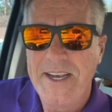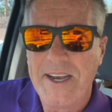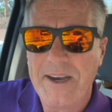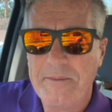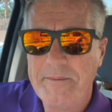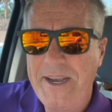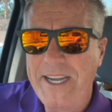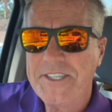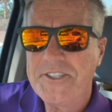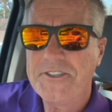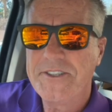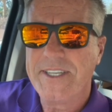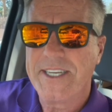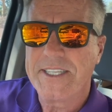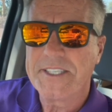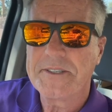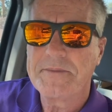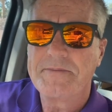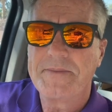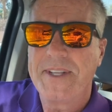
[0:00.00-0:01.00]
Imagine
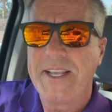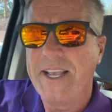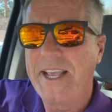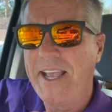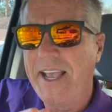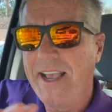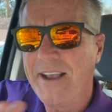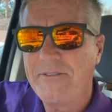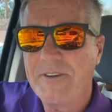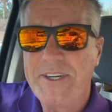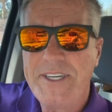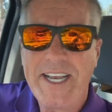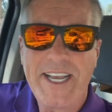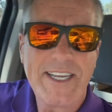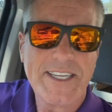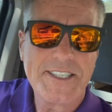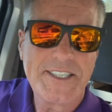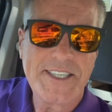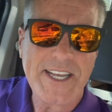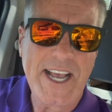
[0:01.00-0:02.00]
this. Every
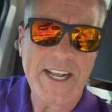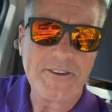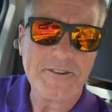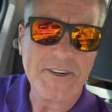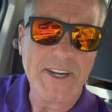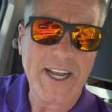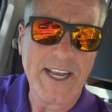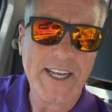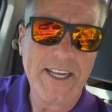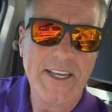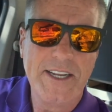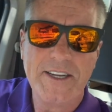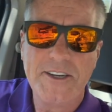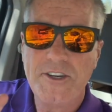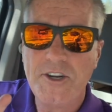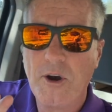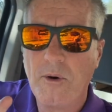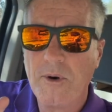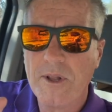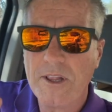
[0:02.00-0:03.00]
day is Saturday.
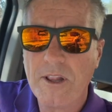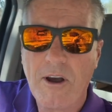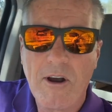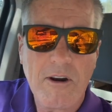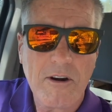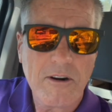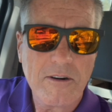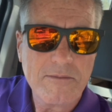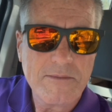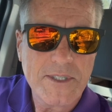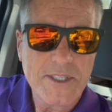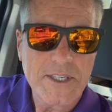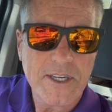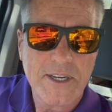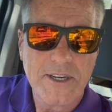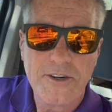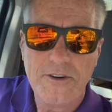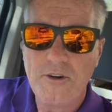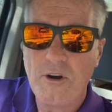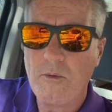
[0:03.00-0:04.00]
No alarms,
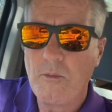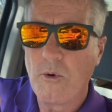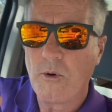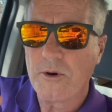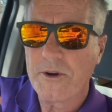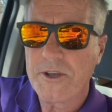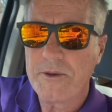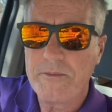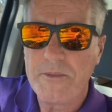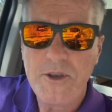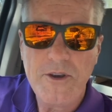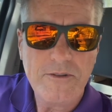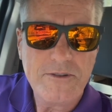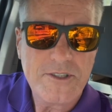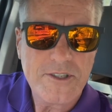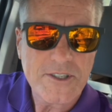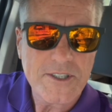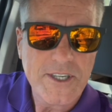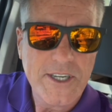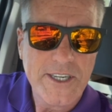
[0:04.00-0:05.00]
no more
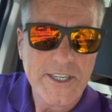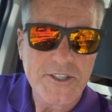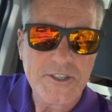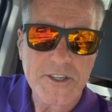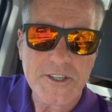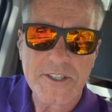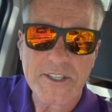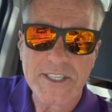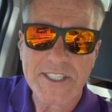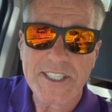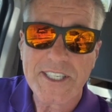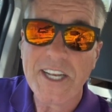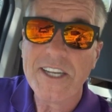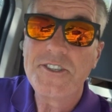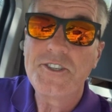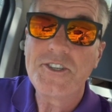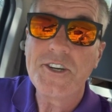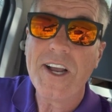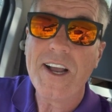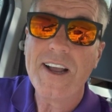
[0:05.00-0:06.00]
commutes, just the
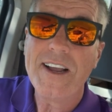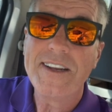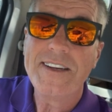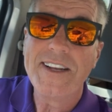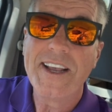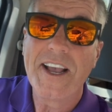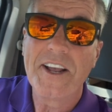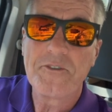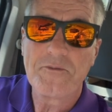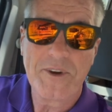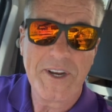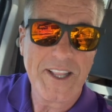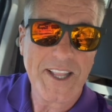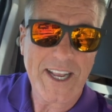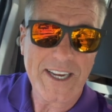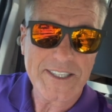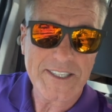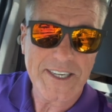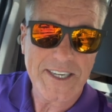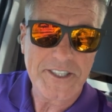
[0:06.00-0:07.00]
sunshine and
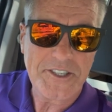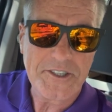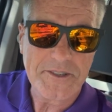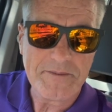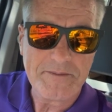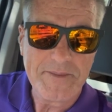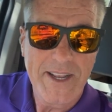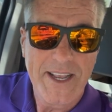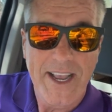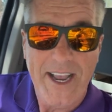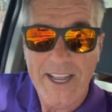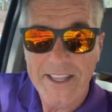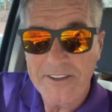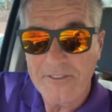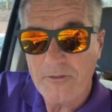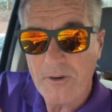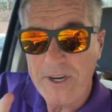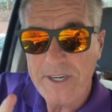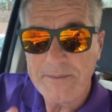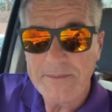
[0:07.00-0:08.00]
relaxation, and
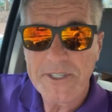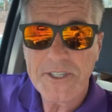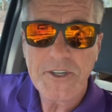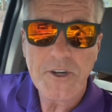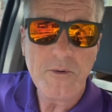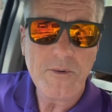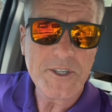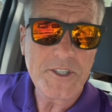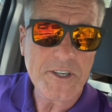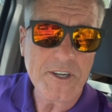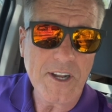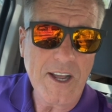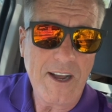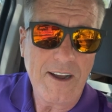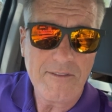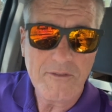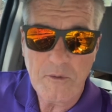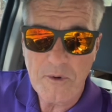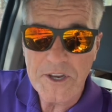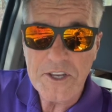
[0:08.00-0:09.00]
the freedom to do what you
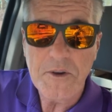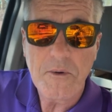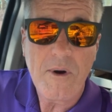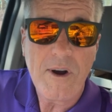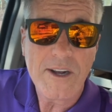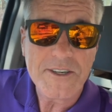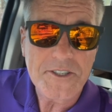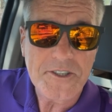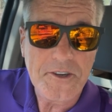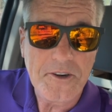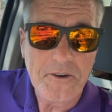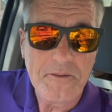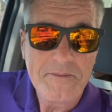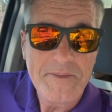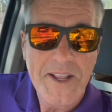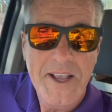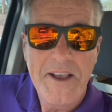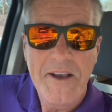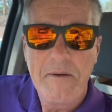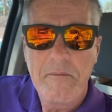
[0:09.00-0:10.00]
love when you want to.
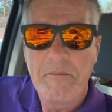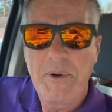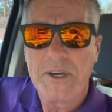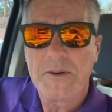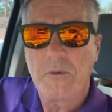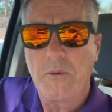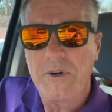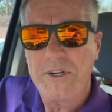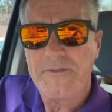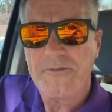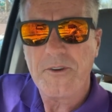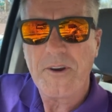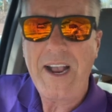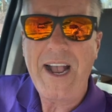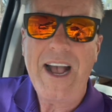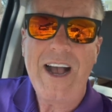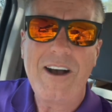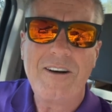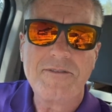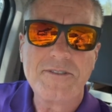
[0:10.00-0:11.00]
But what if your
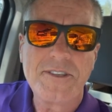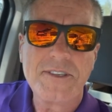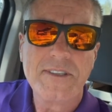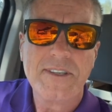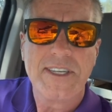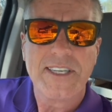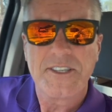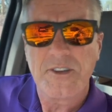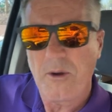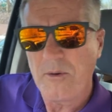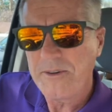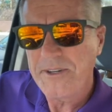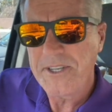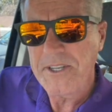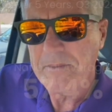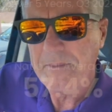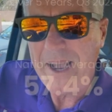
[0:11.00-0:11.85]
house is holding you